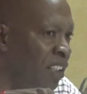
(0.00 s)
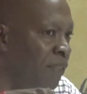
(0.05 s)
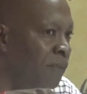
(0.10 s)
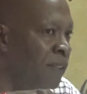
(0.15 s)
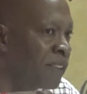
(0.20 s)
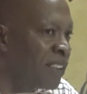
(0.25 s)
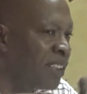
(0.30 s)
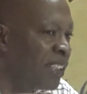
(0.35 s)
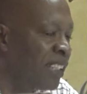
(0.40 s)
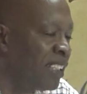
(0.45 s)
of
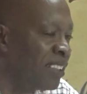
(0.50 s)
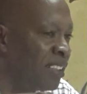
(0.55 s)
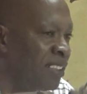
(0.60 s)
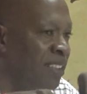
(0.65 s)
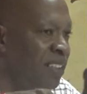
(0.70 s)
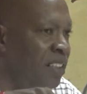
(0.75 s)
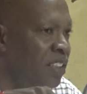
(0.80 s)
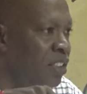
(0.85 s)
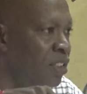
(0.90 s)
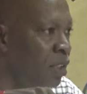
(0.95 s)
us are getting
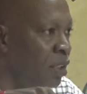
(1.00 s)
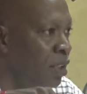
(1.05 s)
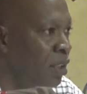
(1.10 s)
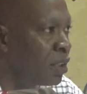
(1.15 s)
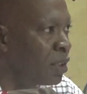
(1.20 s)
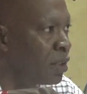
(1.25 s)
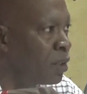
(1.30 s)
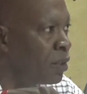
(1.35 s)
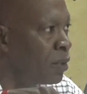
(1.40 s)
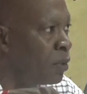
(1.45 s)

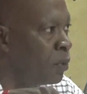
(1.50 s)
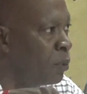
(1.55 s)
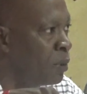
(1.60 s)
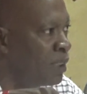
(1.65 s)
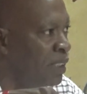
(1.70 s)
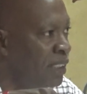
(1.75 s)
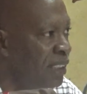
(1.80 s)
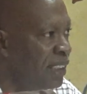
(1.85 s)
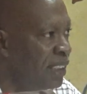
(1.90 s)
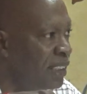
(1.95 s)
stuck with
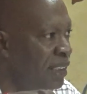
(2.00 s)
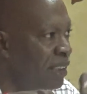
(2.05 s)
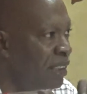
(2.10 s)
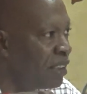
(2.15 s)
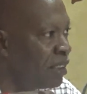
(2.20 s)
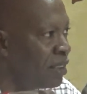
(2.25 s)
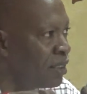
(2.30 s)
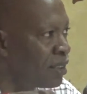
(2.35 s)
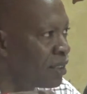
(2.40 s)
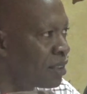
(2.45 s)
the
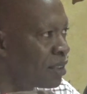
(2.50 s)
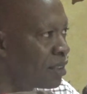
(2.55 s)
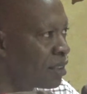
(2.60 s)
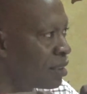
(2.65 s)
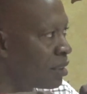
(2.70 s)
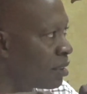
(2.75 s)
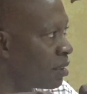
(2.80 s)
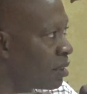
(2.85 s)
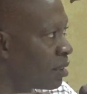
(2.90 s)
details